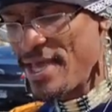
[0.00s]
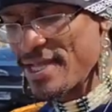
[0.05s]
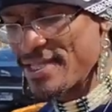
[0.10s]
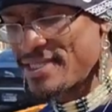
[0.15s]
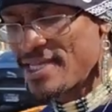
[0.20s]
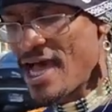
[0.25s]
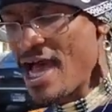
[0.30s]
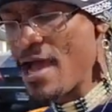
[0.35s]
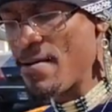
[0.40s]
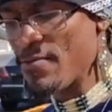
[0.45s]
be
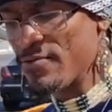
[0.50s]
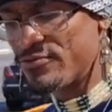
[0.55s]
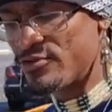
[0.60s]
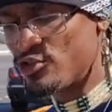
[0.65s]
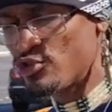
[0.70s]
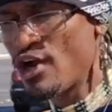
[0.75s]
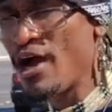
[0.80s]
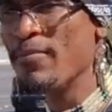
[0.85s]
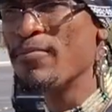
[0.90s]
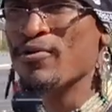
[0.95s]
a time of
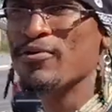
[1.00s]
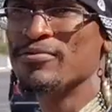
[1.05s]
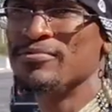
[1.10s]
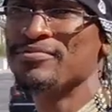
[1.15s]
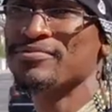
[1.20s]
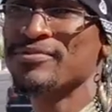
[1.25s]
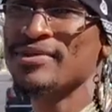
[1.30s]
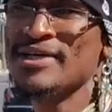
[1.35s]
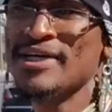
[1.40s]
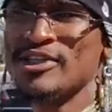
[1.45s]
trouble.
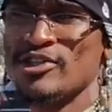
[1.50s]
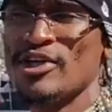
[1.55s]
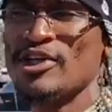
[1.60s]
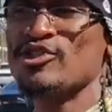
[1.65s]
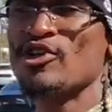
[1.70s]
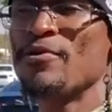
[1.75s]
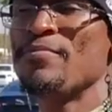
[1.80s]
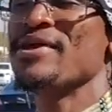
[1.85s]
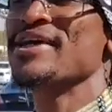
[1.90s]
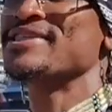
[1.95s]
So
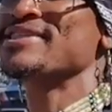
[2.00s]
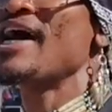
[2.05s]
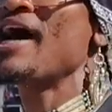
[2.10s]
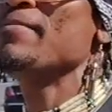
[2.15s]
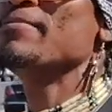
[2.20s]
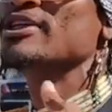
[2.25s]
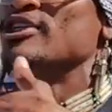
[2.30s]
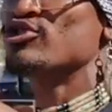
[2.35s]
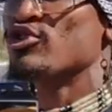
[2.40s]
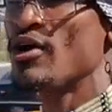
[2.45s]
there's going to be a
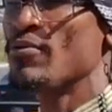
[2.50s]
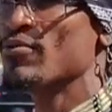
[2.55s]
time of